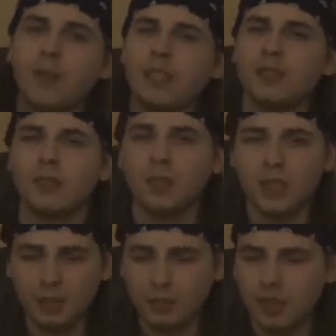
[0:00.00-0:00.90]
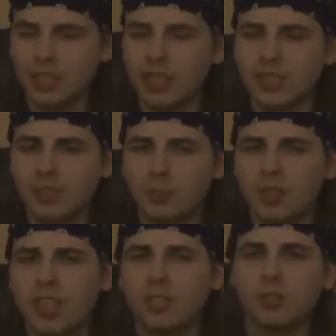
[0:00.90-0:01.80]
find it, because at this
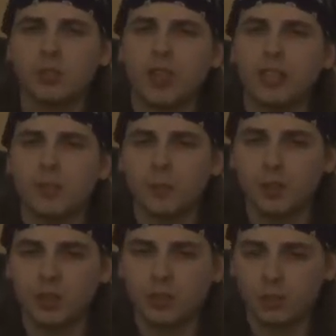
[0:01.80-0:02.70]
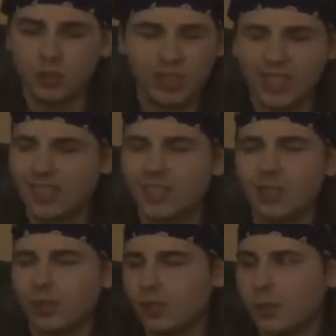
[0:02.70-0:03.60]
point he had to try to seduce his
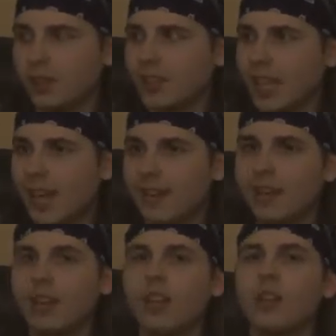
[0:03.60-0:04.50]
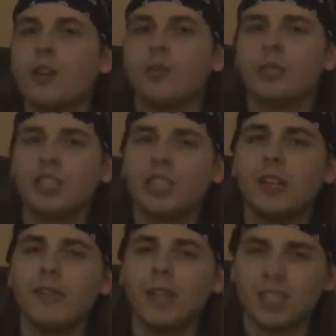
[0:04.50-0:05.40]
true spirit again, which
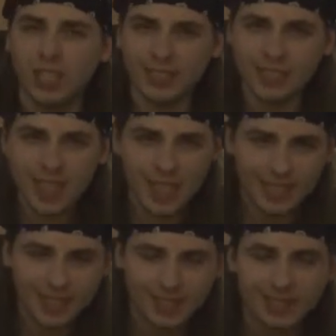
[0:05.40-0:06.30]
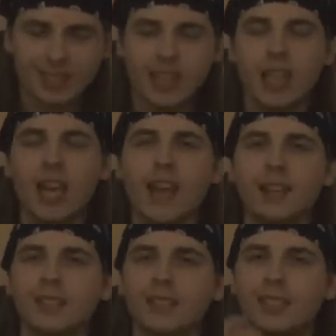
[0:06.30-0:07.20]
he eventually did,
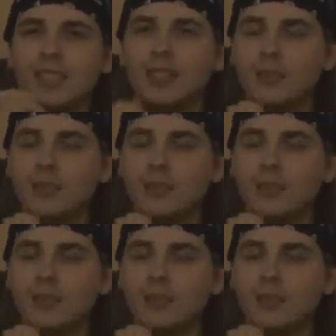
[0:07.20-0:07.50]
and